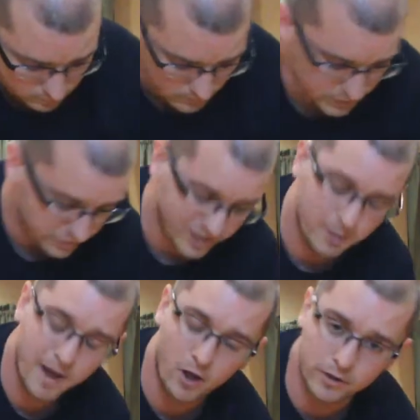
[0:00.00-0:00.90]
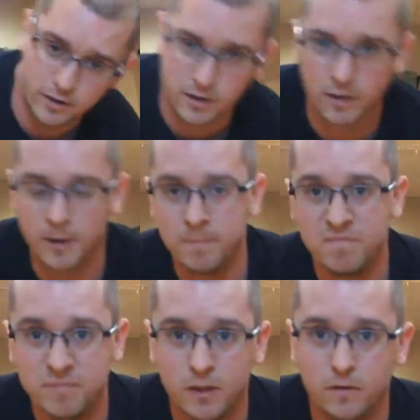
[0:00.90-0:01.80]
you think about,
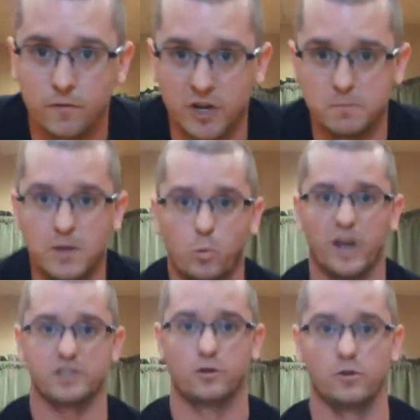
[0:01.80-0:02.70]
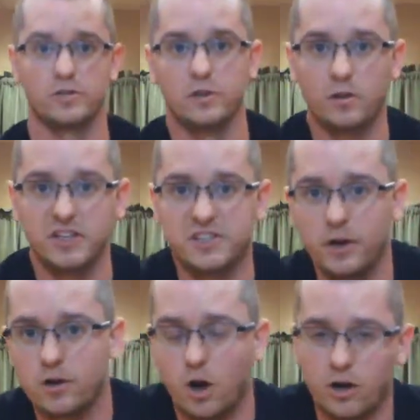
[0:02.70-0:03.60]
for us Midwesterners, let's say your
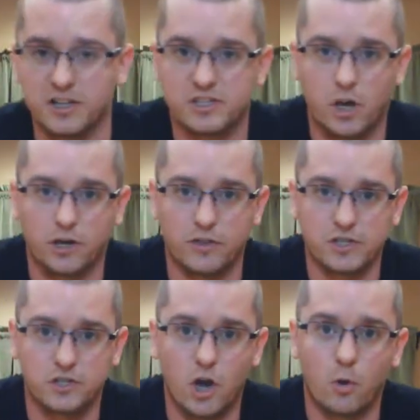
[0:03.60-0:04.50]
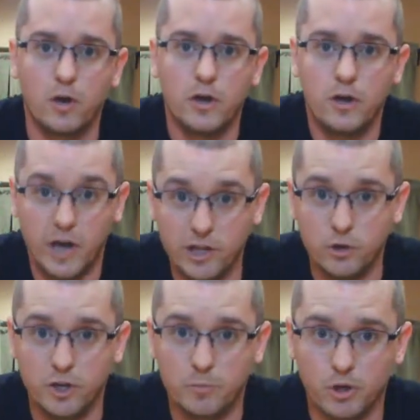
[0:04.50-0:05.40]
car gets stuck in the snow and you need
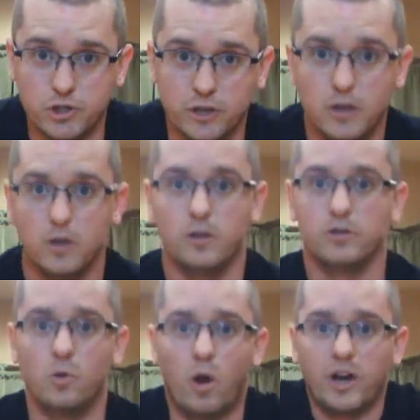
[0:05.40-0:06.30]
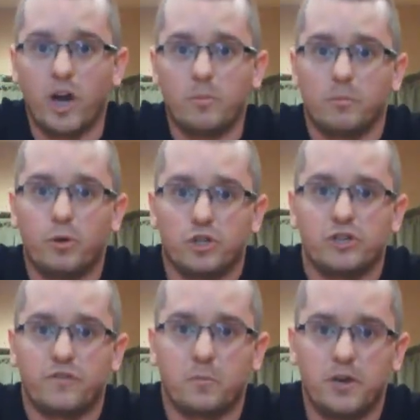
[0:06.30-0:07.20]
to push it. Do you walk up and push it
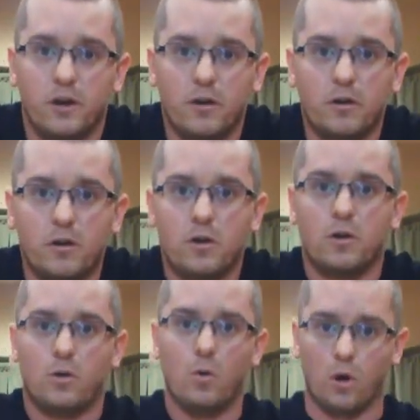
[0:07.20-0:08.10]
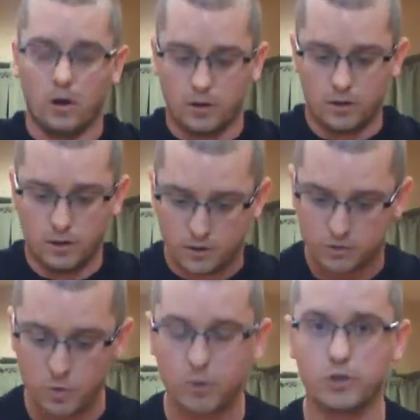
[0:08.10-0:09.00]
from here? Or do you
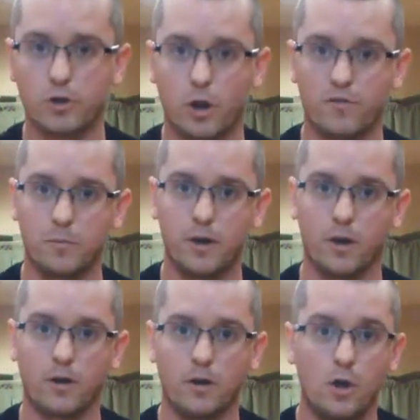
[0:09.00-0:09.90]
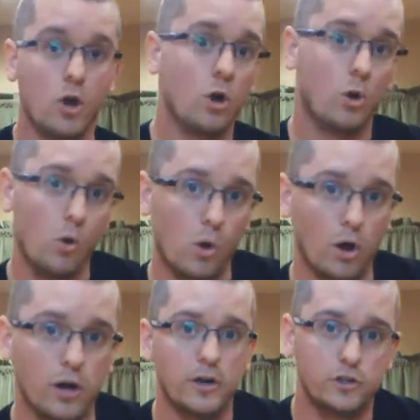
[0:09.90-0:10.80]
push your car from here?
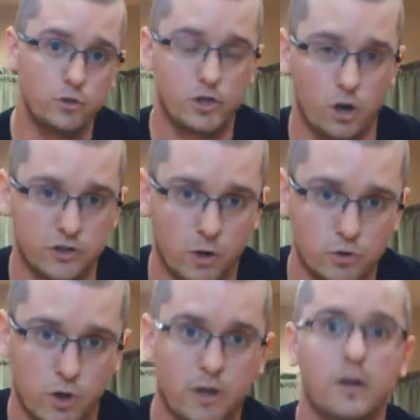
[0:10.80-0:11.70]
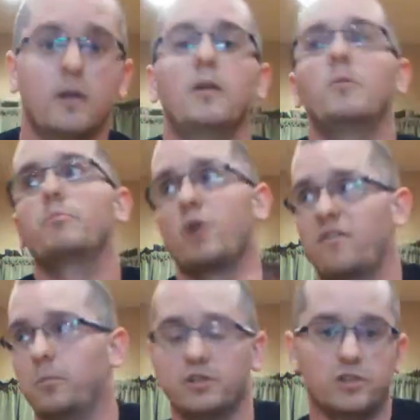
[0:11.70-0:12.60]
Or do you just call it tow truck?
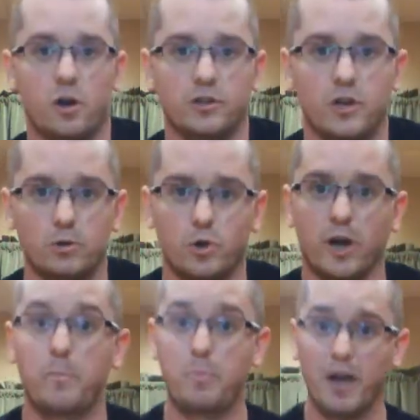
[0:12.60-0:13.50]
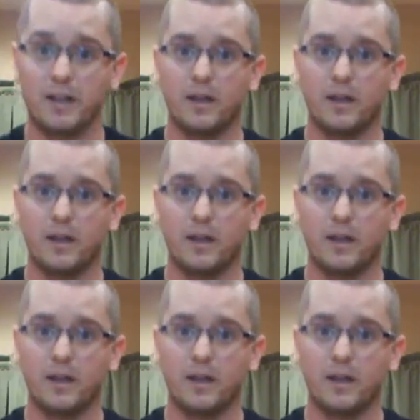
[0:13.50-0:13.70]
Preferably just call it tow truck. But